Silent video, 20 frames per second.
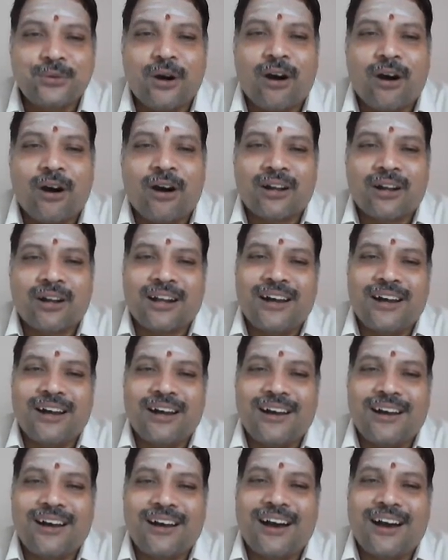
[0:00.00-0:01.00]
or
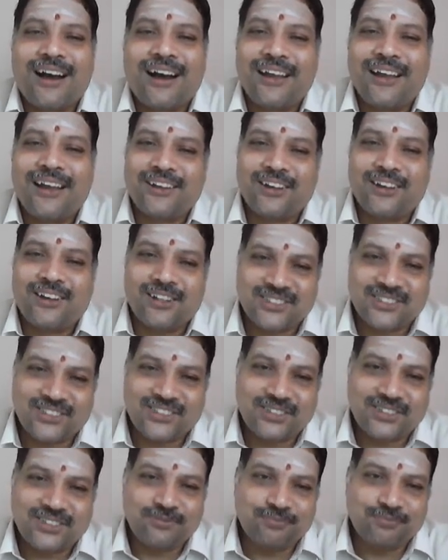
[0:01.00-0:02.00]
higher
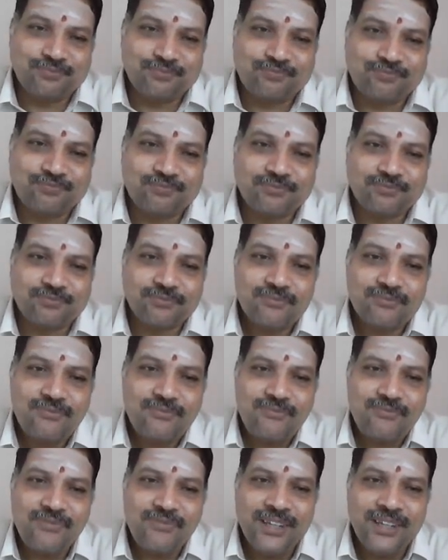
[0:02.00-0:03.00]
costs.
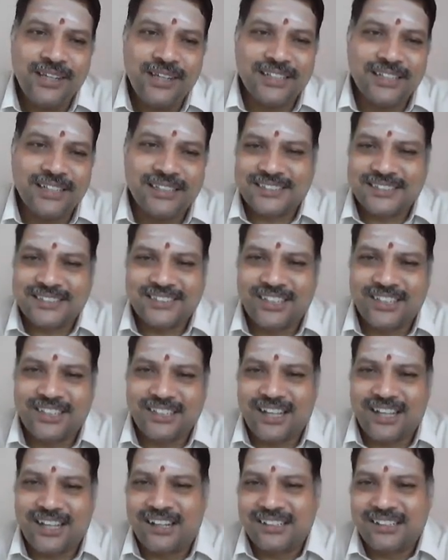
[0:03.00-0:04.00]
It does
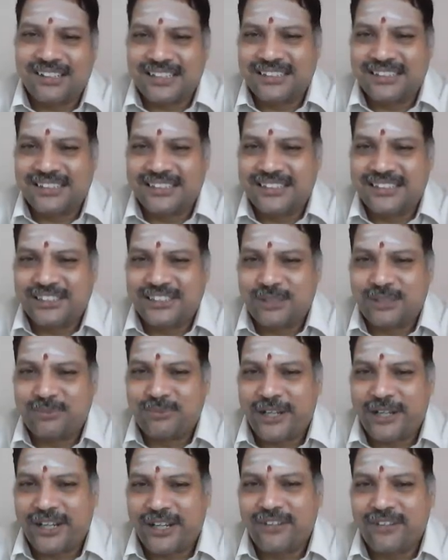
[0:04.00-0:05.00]
not alter the decision
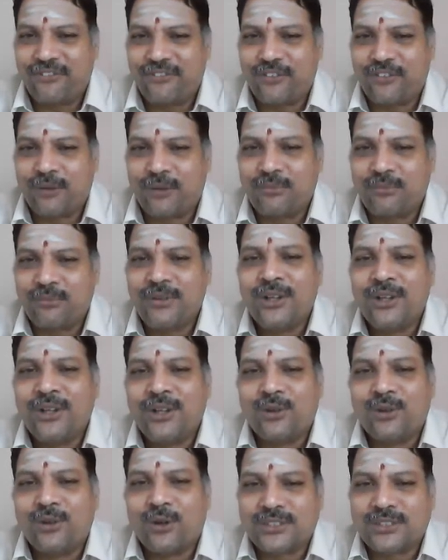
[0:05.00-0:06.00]
making from
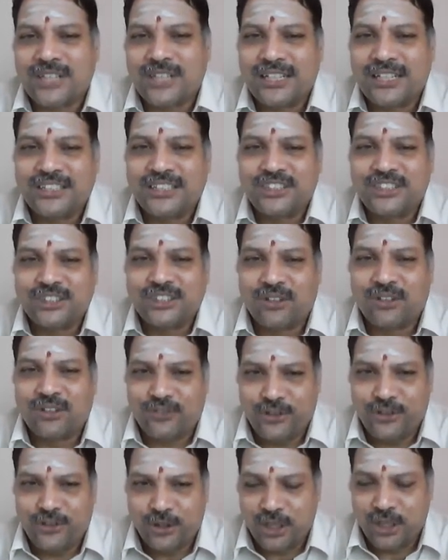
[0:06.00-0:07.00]
those conditions
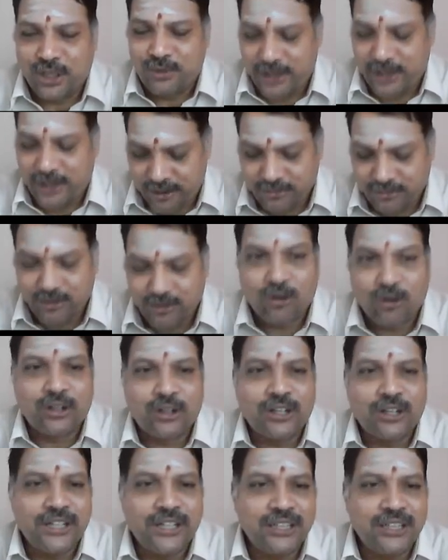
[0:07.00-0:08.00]
of equilibrium
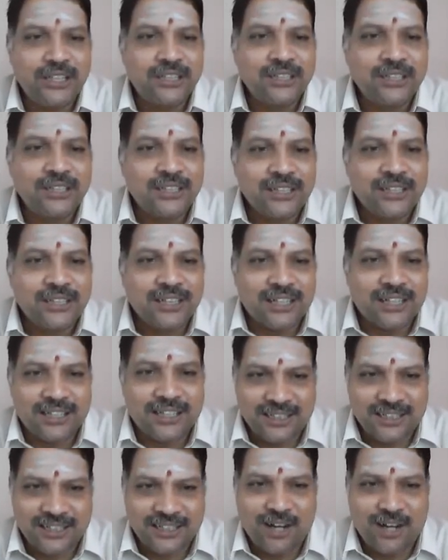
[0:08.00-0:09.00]
already
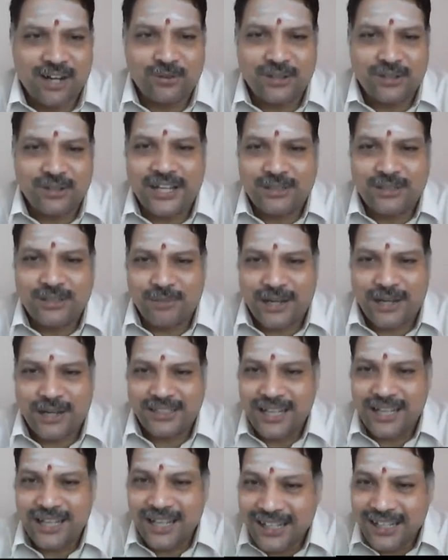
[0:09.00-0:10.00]
outlined by
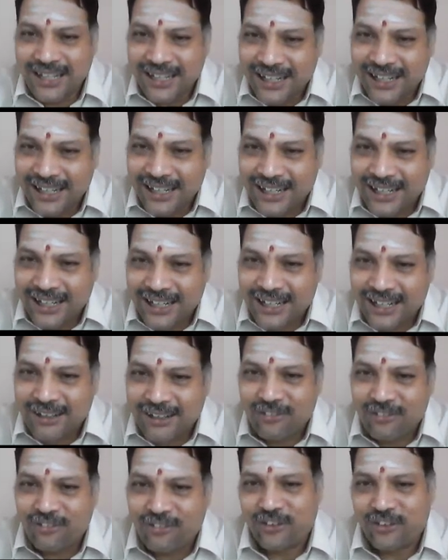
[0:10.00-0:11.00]
the
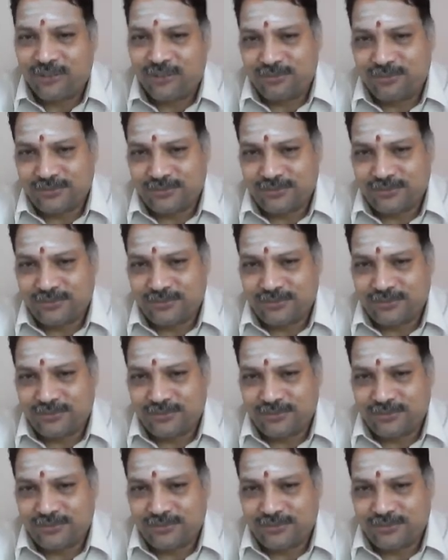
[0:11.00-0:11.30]
firm.